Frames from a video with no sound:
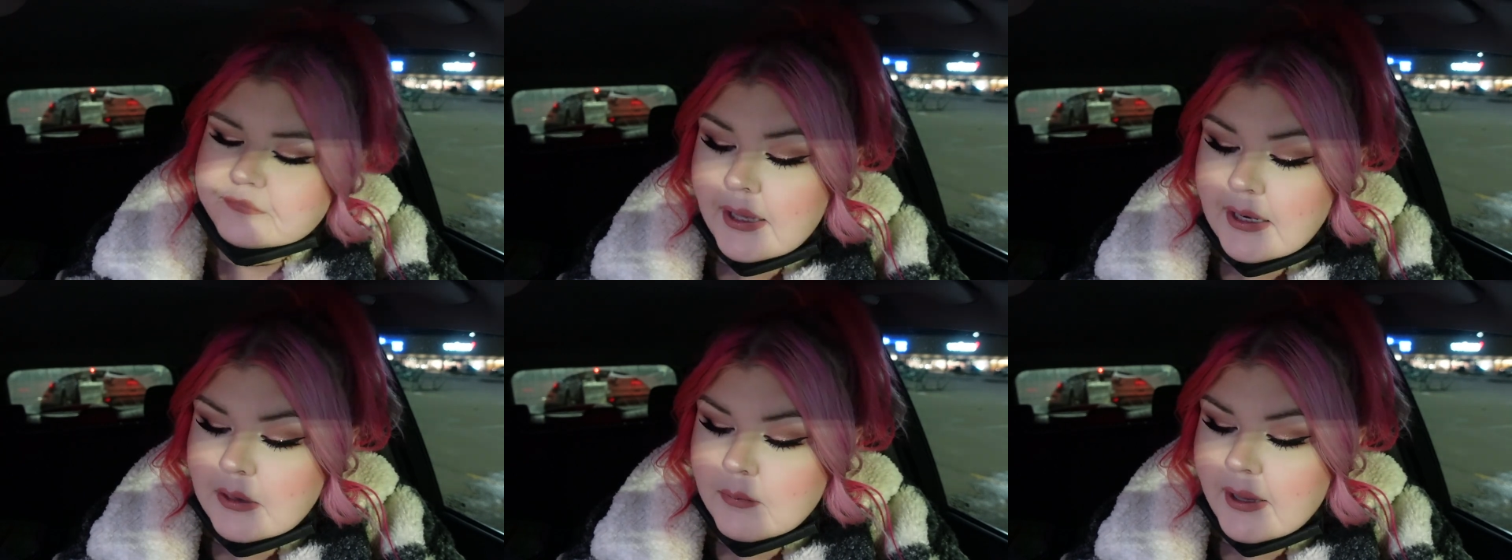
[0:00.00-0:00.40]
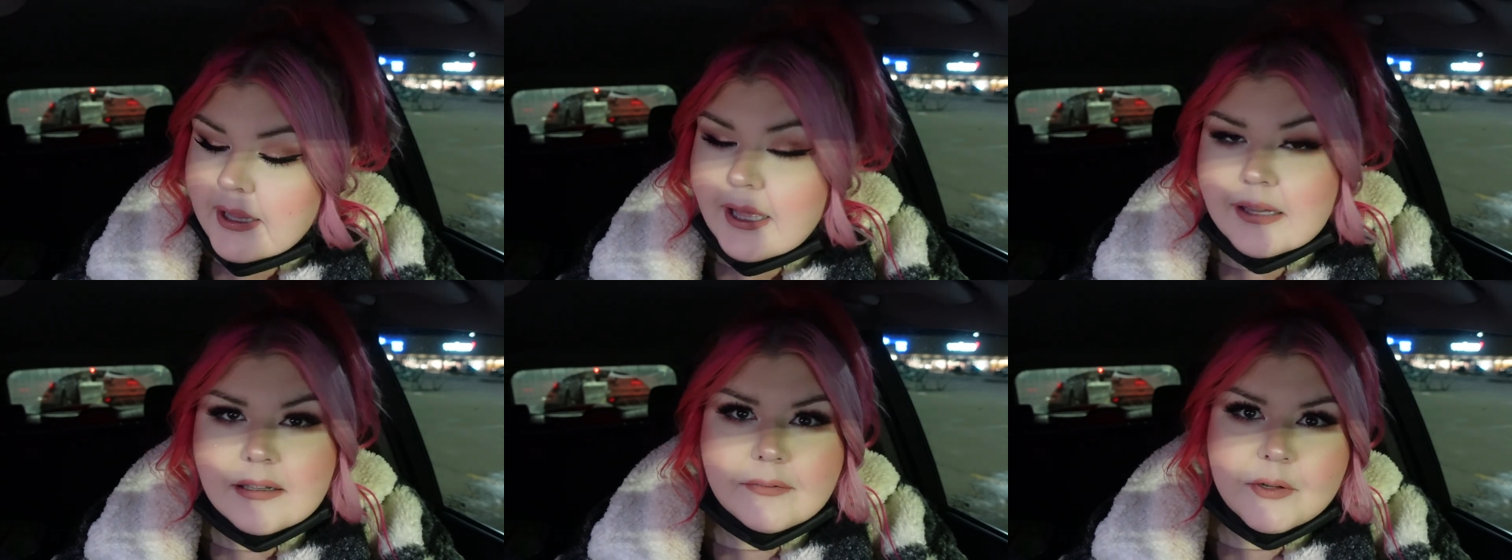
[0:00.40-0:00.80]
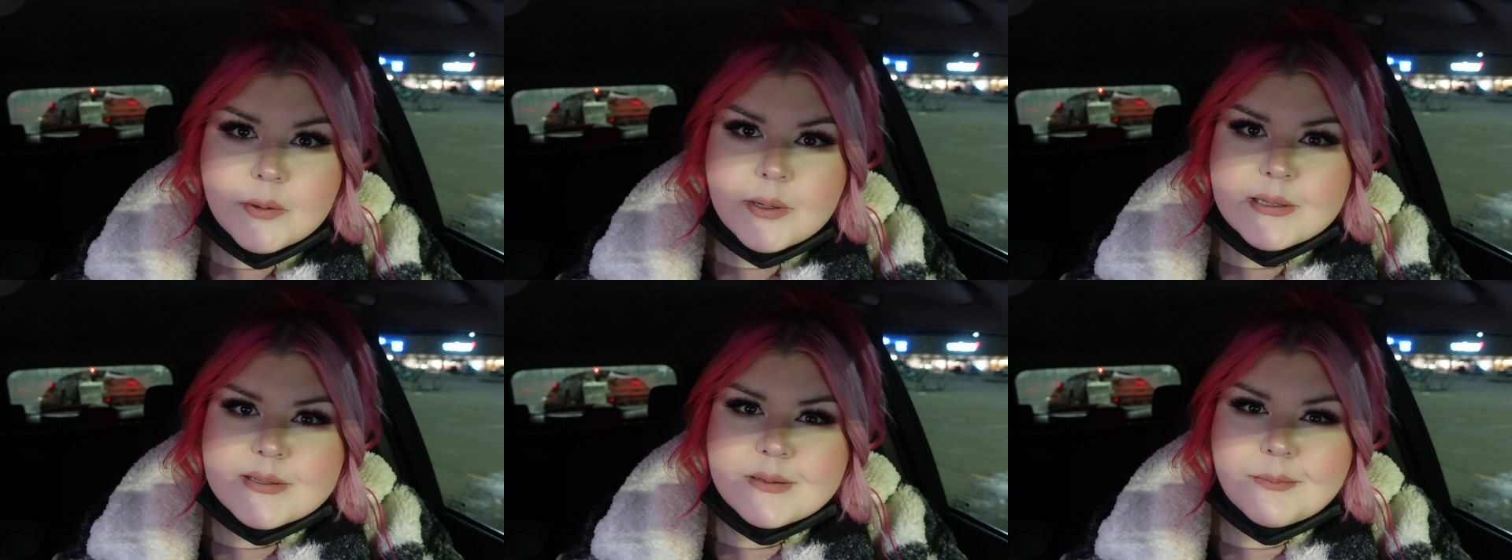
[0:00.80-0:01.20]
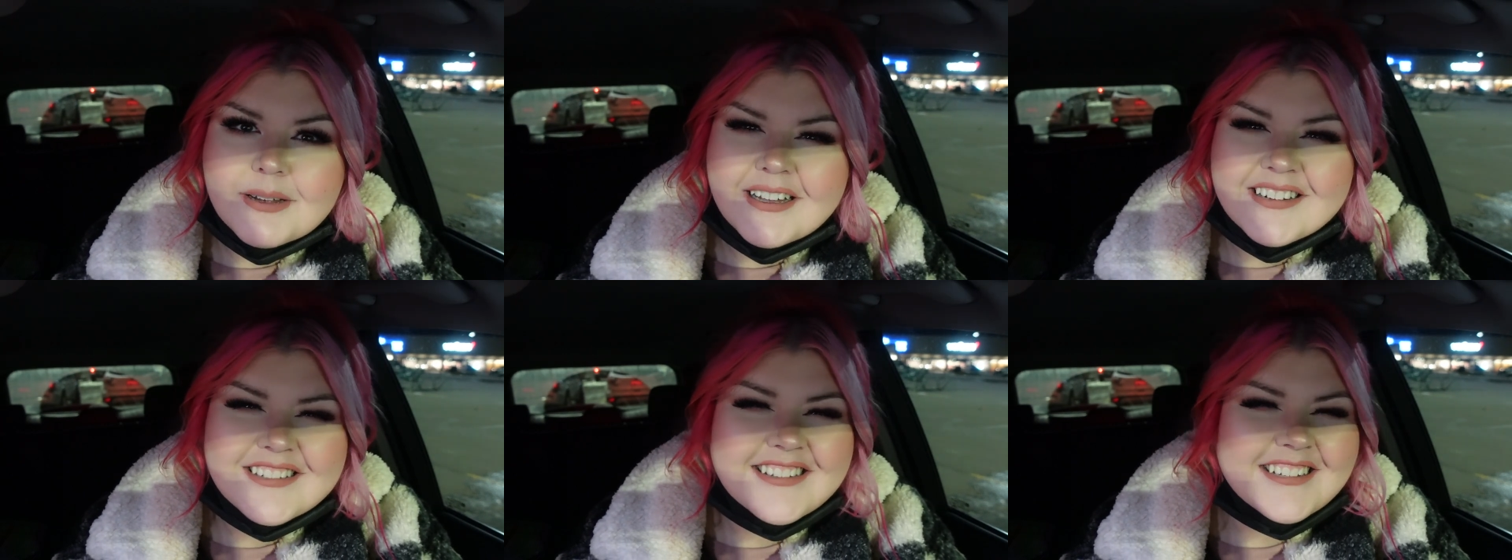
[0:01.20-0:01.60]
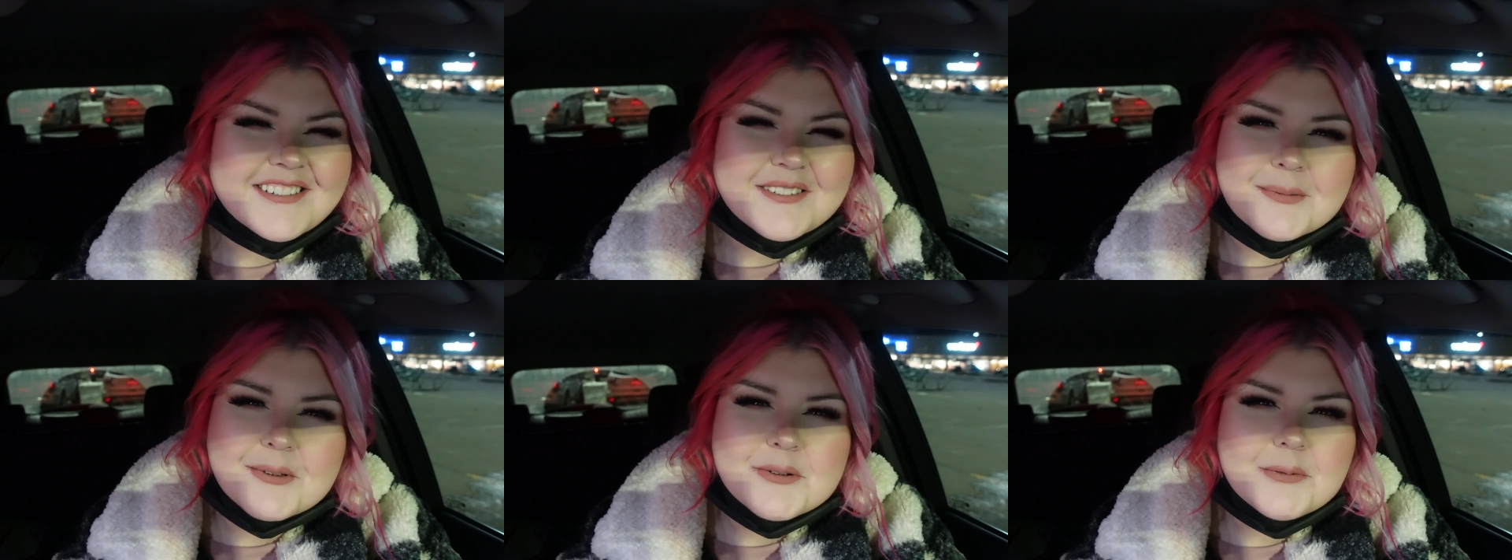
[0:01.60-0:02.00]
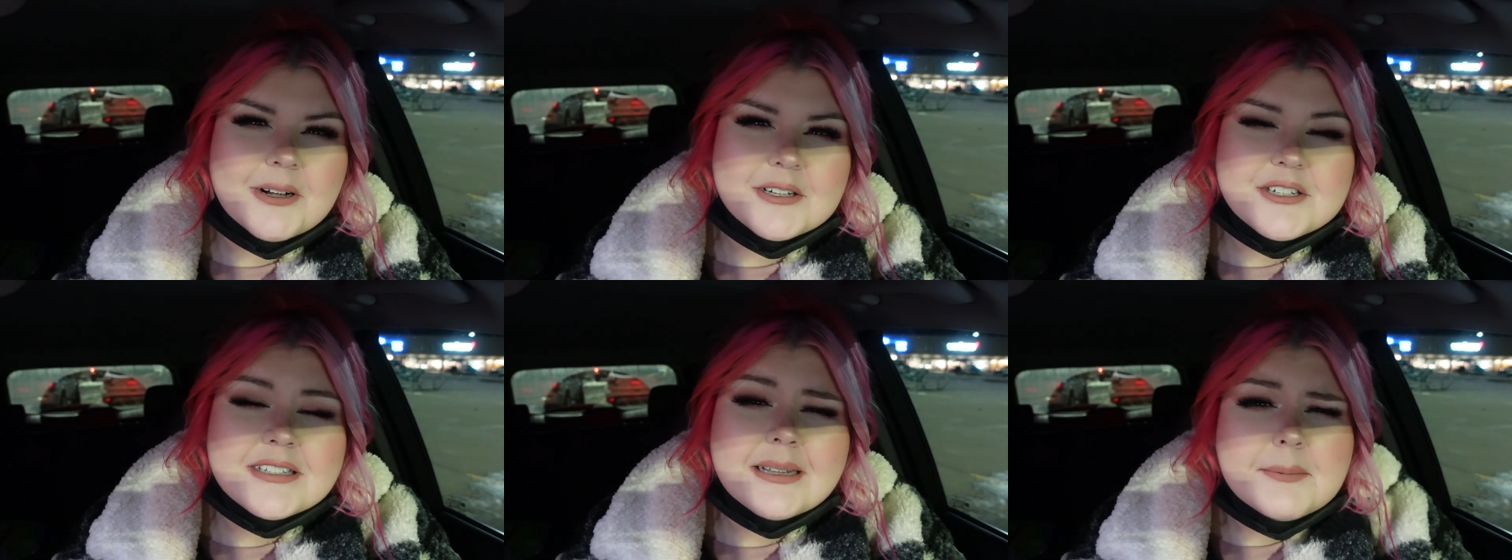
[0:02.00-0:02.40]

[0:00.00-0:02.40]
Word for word: Anyway, I love you guys so much. Thank you so much for watching.